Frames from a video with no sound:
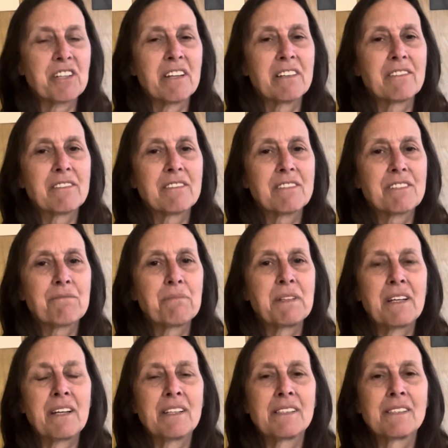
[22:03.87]
it
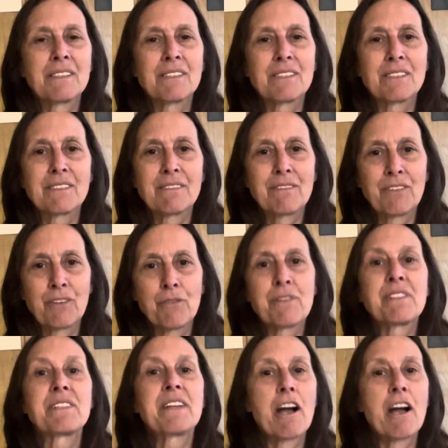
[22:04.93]
because there is an